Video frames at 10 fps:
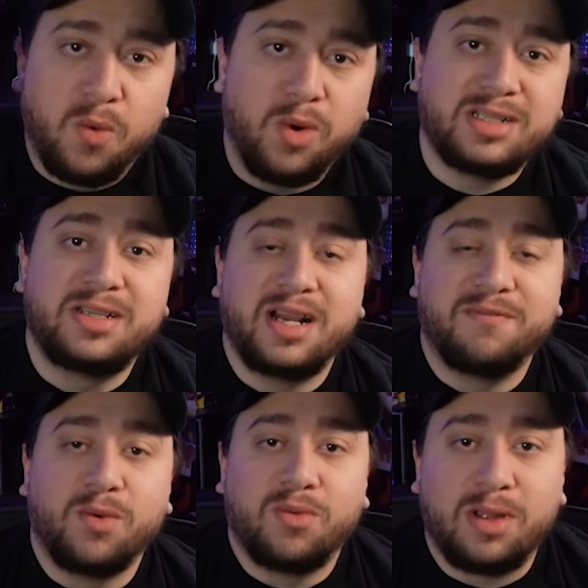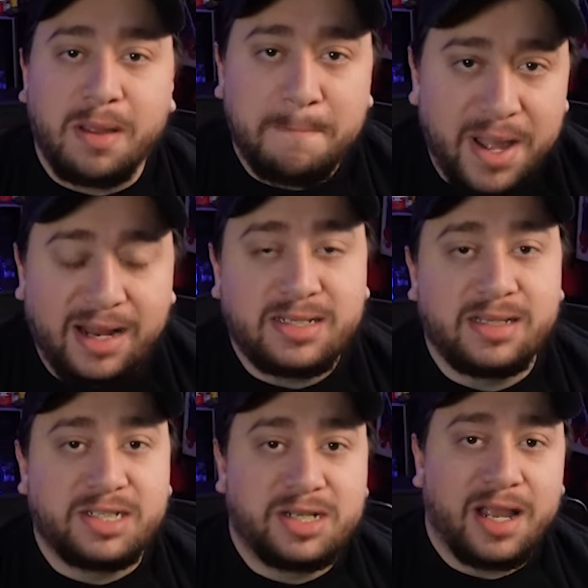What is good, everyone? Welcome back to
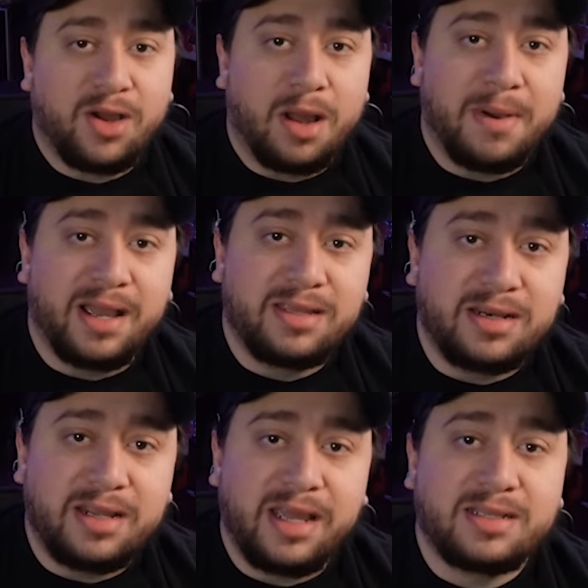the channel. I'm IAnthonyD.